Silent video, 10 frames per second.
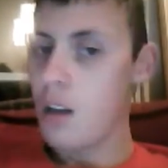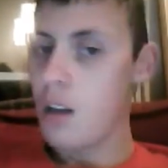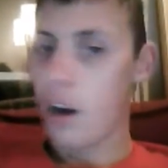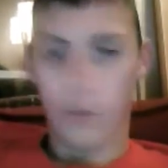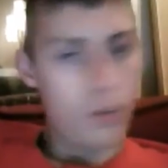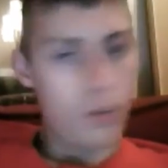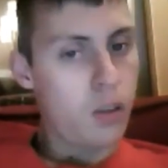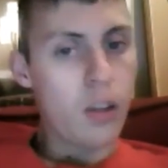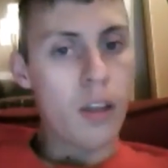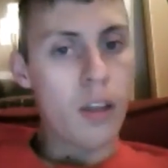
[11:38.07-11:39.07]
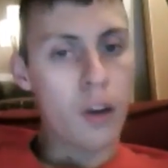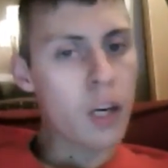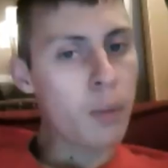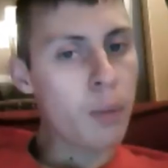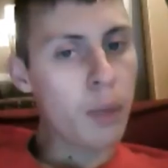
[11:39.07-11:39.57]
no,
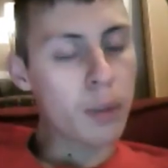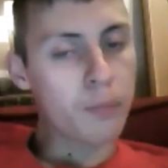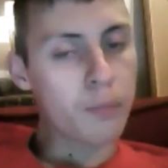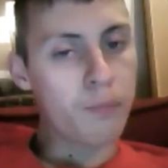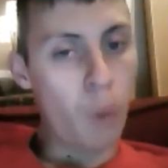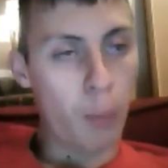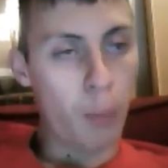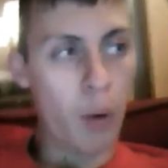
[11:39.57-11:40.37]
they're gonna put up more